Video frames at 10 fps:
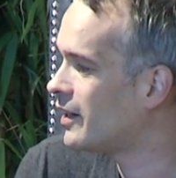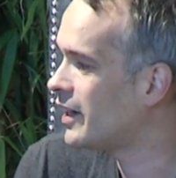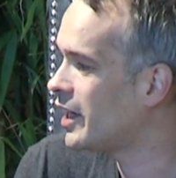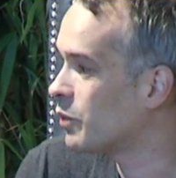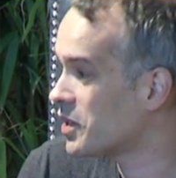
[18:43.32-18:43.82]

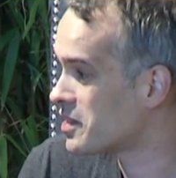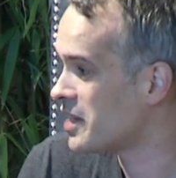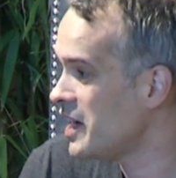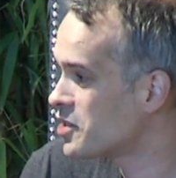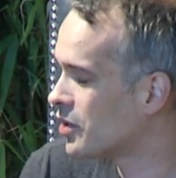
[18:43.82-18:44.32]
And once
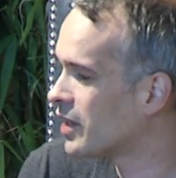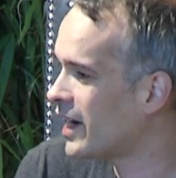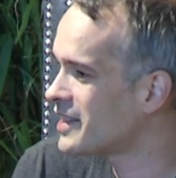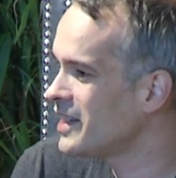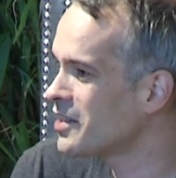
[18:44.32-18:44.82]
they join,
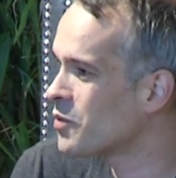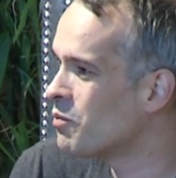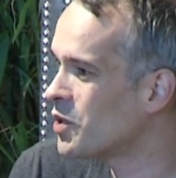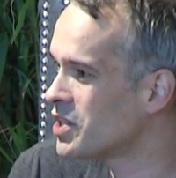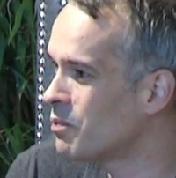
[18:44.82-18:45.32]
I think the
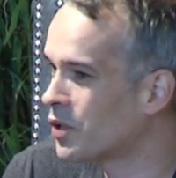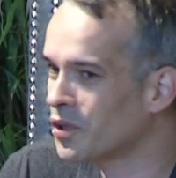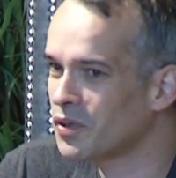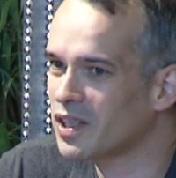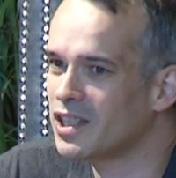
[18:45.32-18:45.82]
most
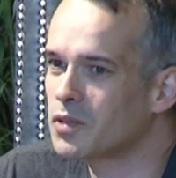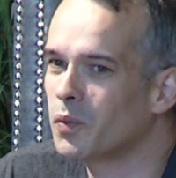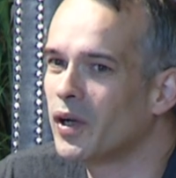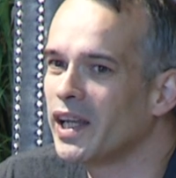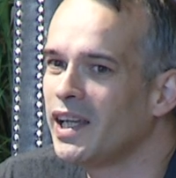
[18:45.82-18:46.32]
important is
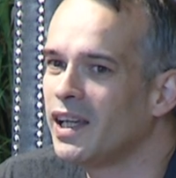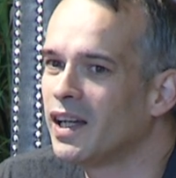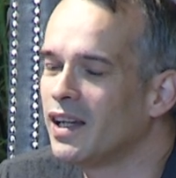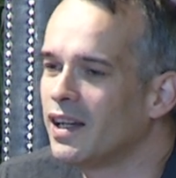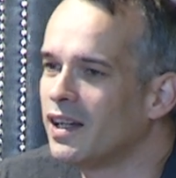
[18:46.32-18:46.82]
really
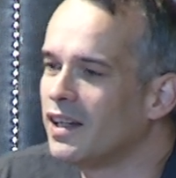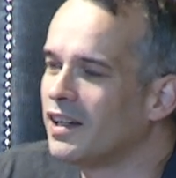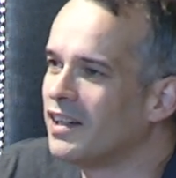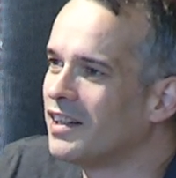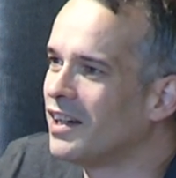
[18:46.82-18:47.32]

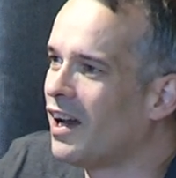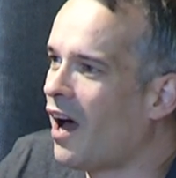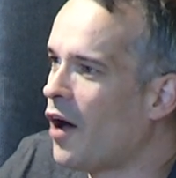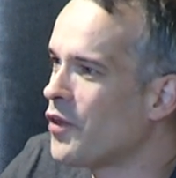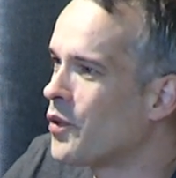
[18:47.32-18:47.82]

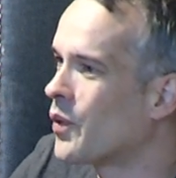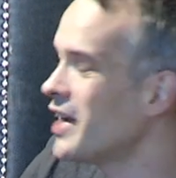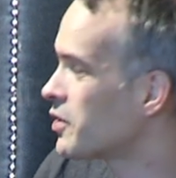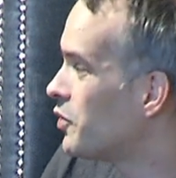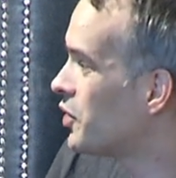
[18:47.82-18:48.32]
how the
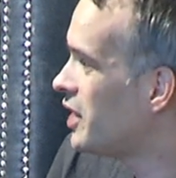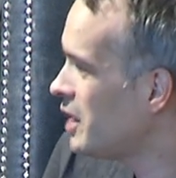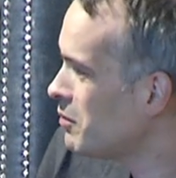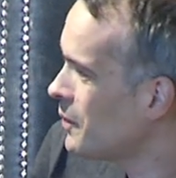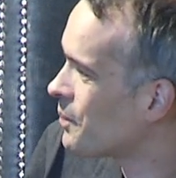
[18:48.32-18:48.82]
rest of the
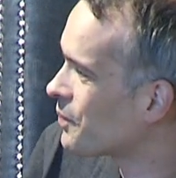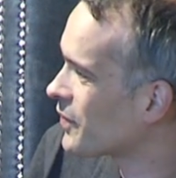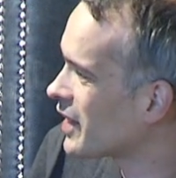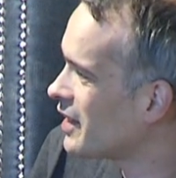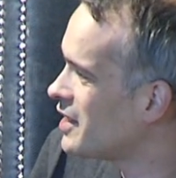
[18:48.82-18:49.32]
team
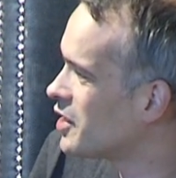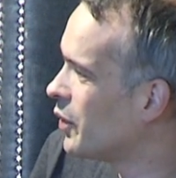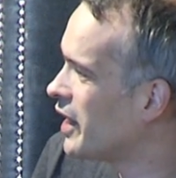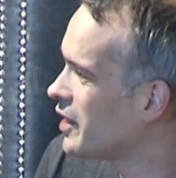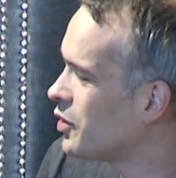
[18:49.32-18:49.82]
is
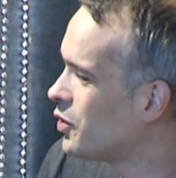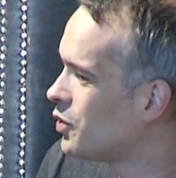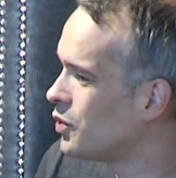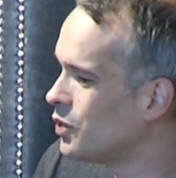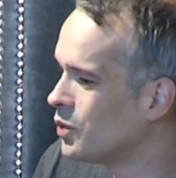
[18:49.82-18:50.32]
going
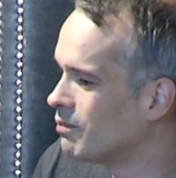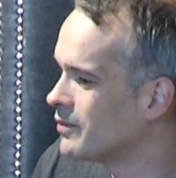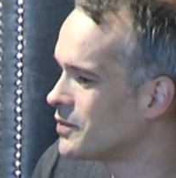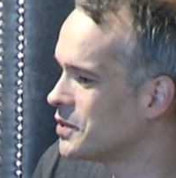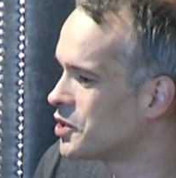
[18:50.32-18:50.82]
to
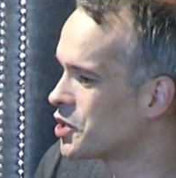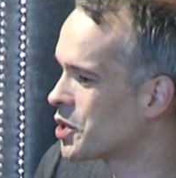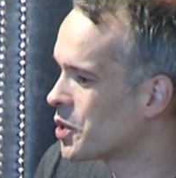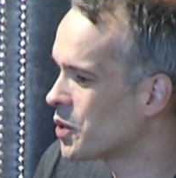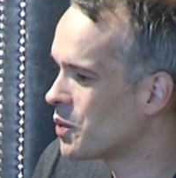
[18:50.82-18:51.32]

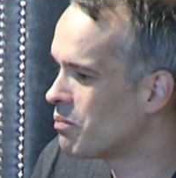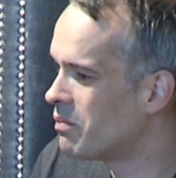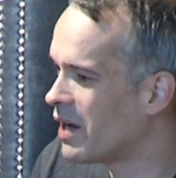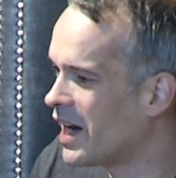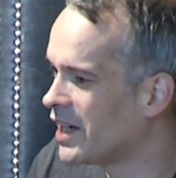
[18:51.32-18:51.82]
show
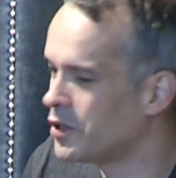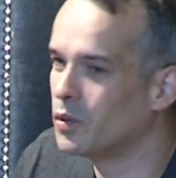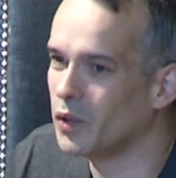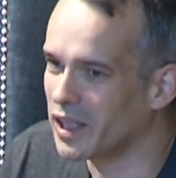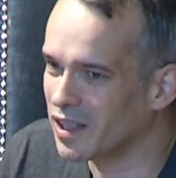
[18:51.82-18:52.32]
by
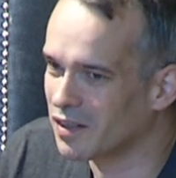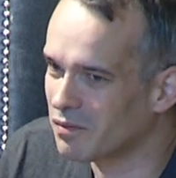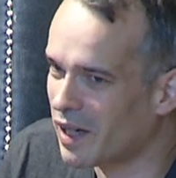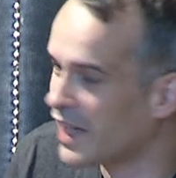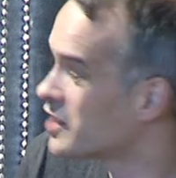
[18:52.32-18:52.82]
doing,
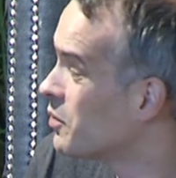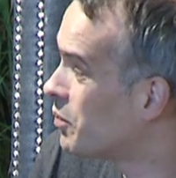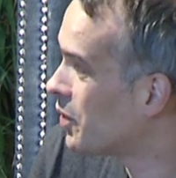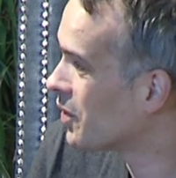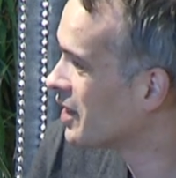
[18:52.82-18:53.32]
by example.